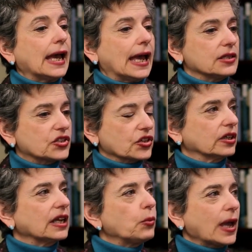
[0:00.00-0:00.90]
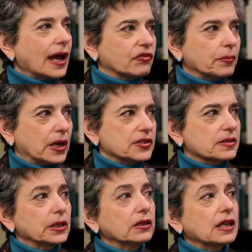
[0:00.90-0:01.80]
And certainly we have the
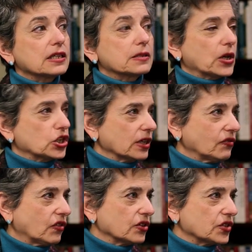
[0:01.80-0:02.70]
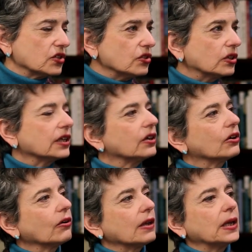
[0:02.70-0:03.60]
possibility, especially if there is a nuclear
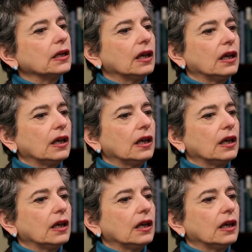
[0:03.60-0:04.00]
agreement,